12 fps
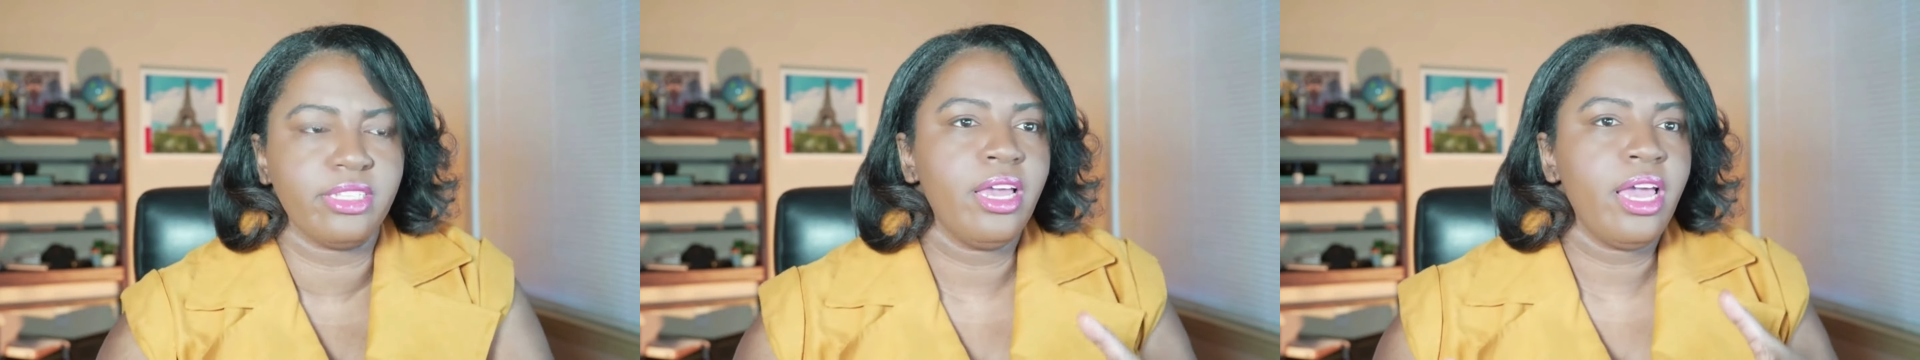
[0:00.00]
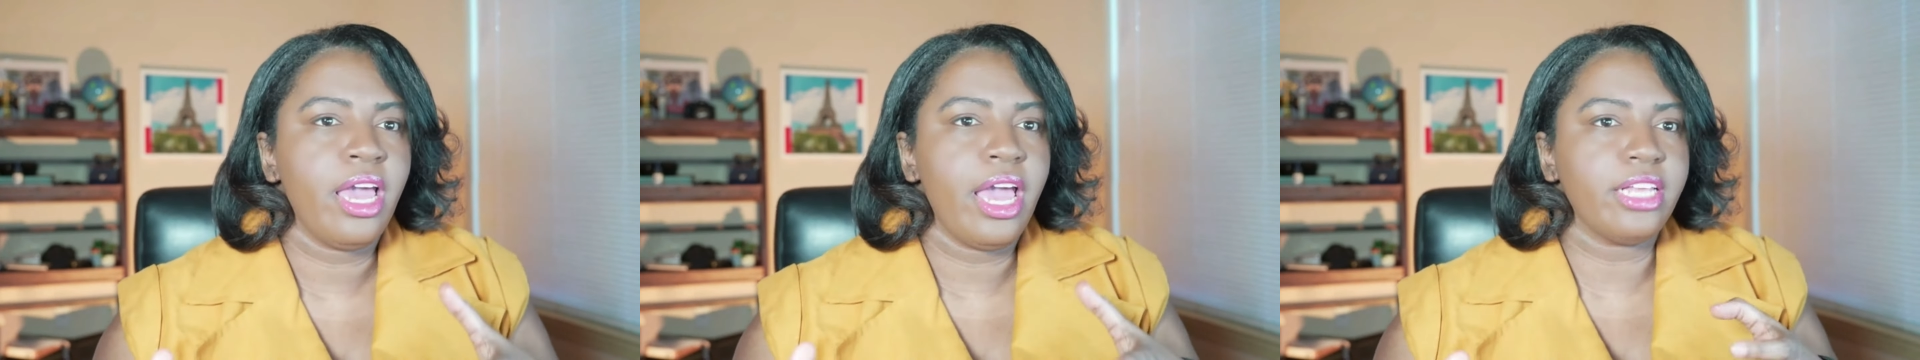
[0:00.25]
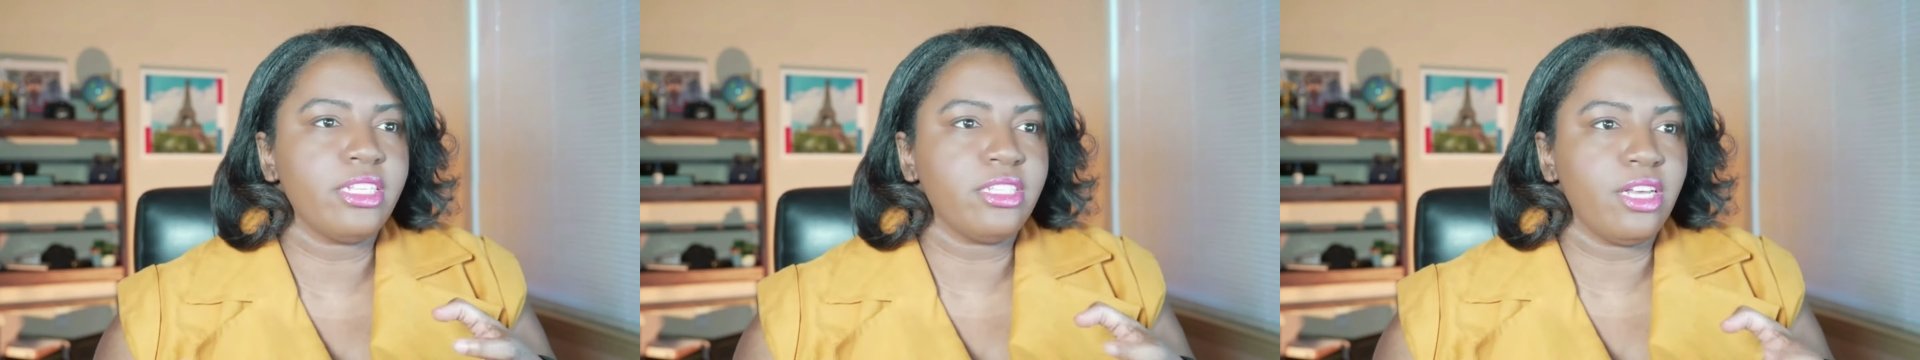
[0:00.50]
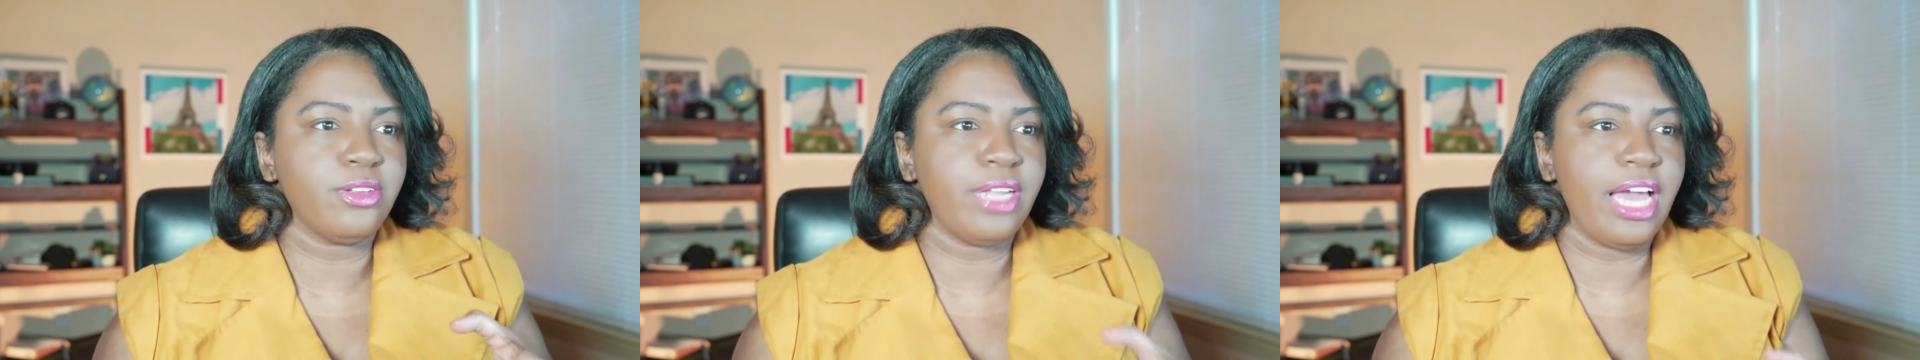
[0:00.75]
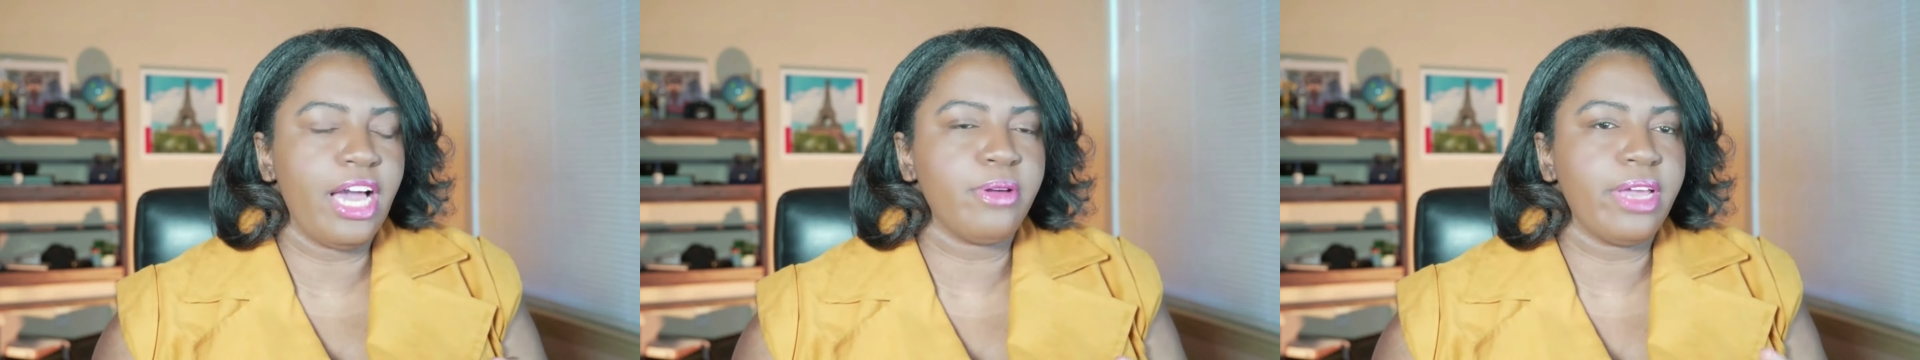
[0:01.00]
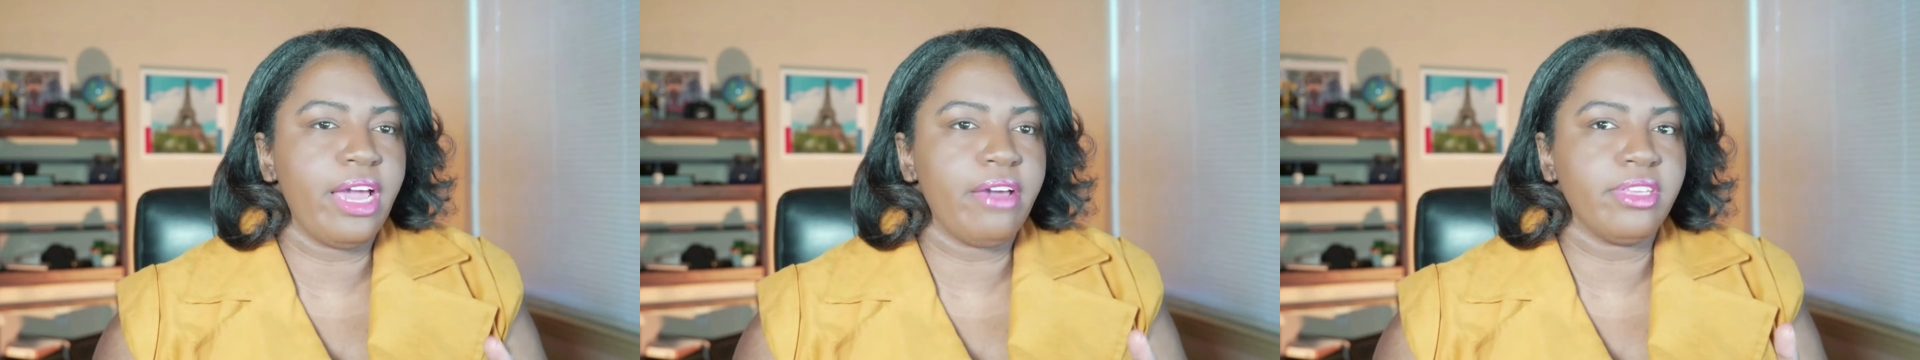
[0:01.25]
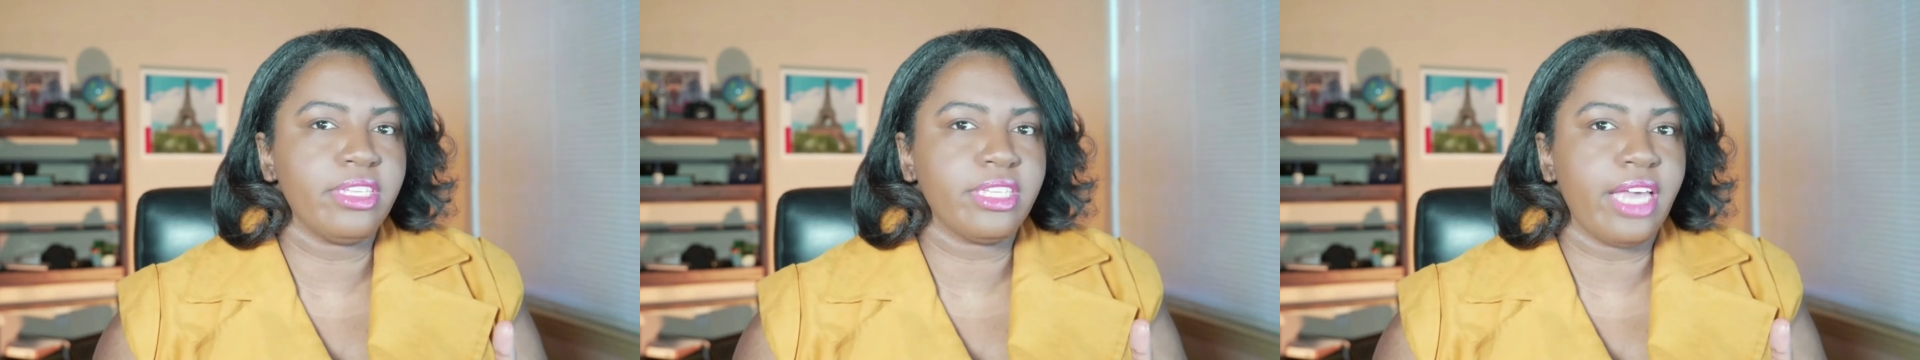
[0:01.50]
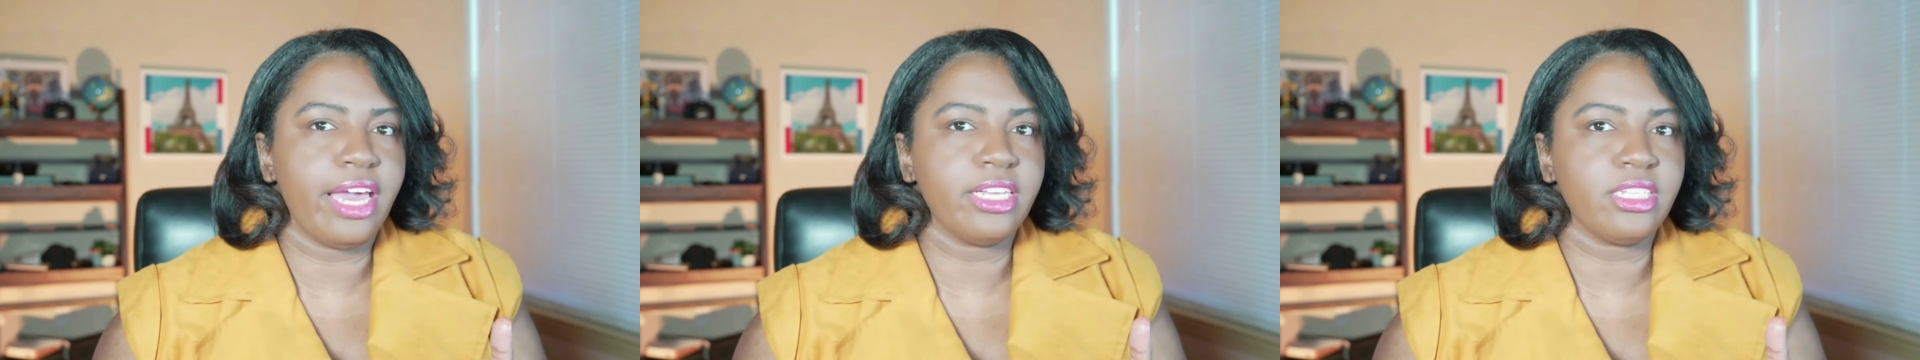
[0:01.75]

And so now we have this case